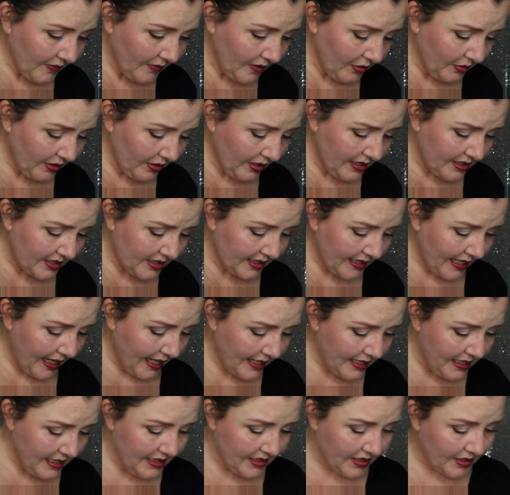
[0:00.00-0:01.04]
Okay, so
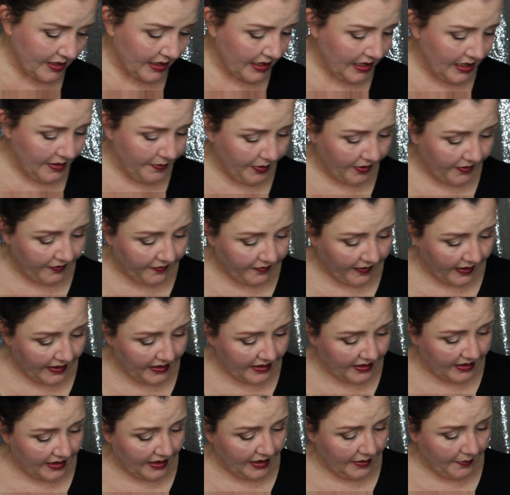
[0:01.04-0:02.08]
that is the
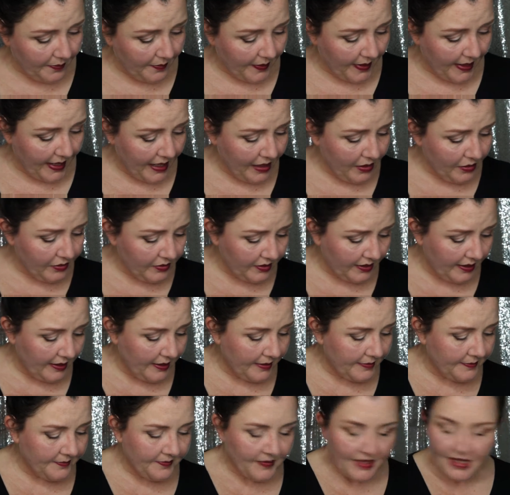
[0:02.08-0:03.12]
Perfecting Powder,